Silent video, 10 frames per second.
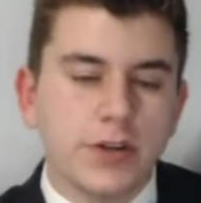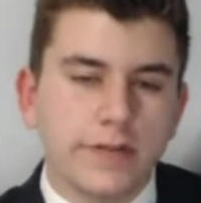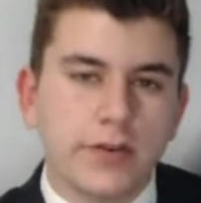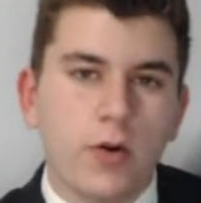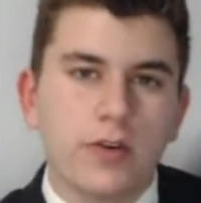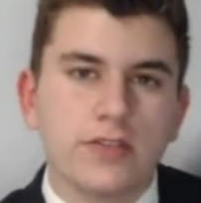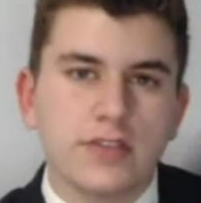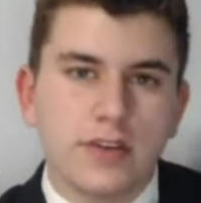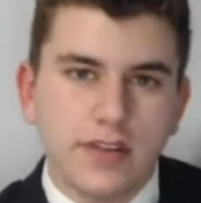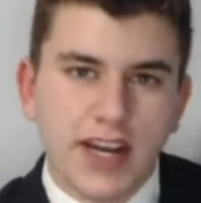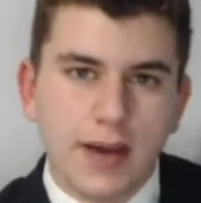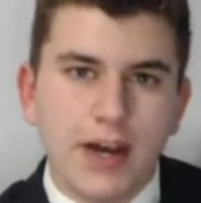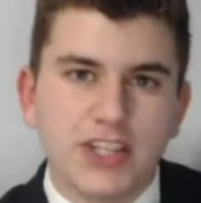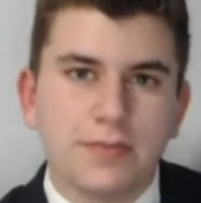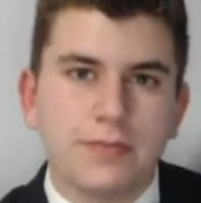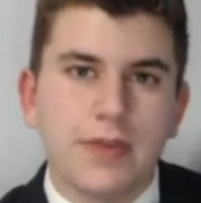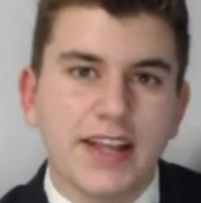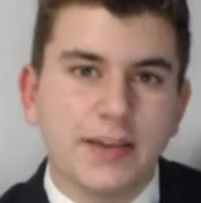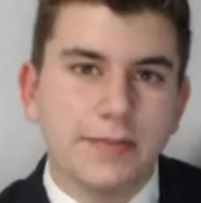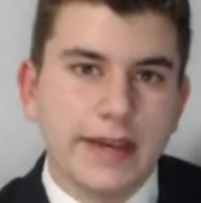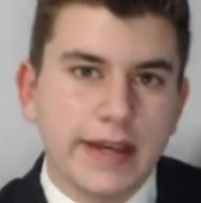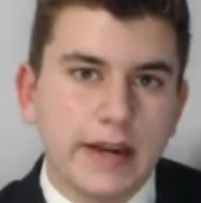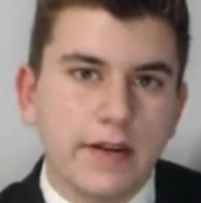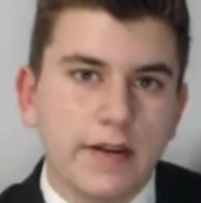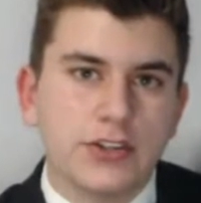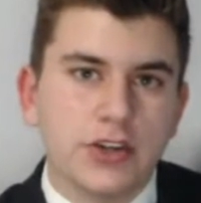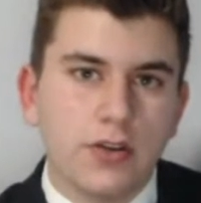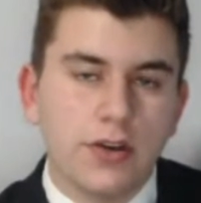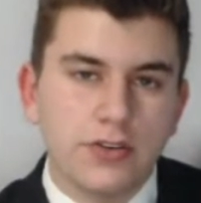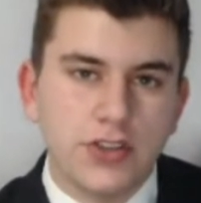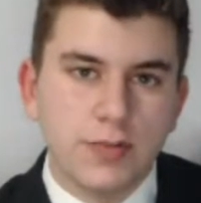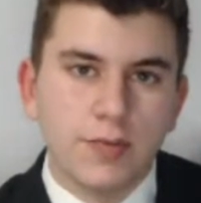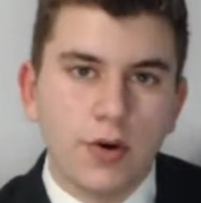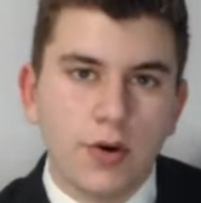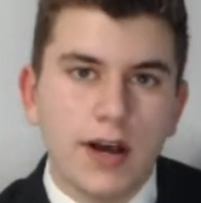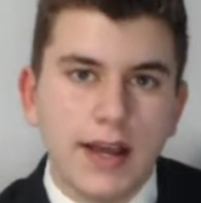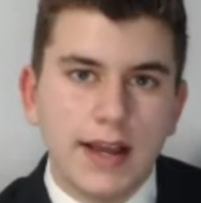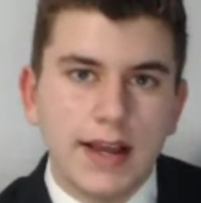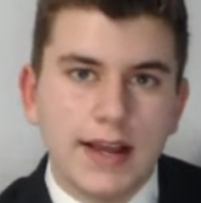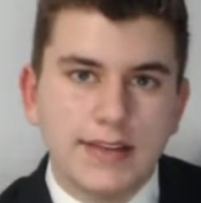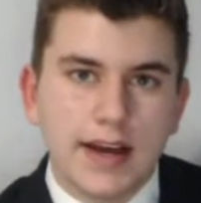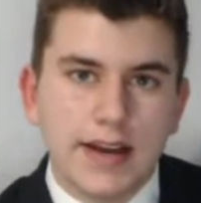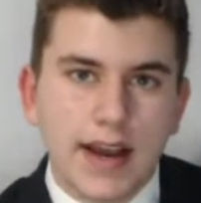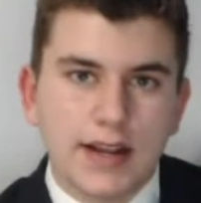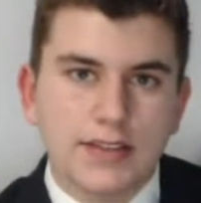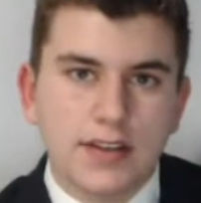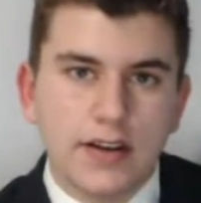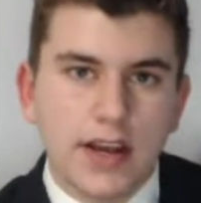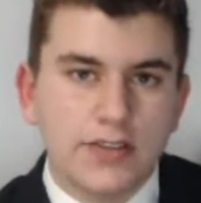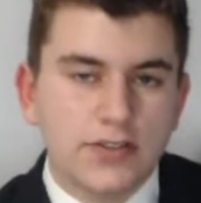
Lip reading: Of course, like I mentioned at the beginning of the show, the Super Bowl is next Sunday.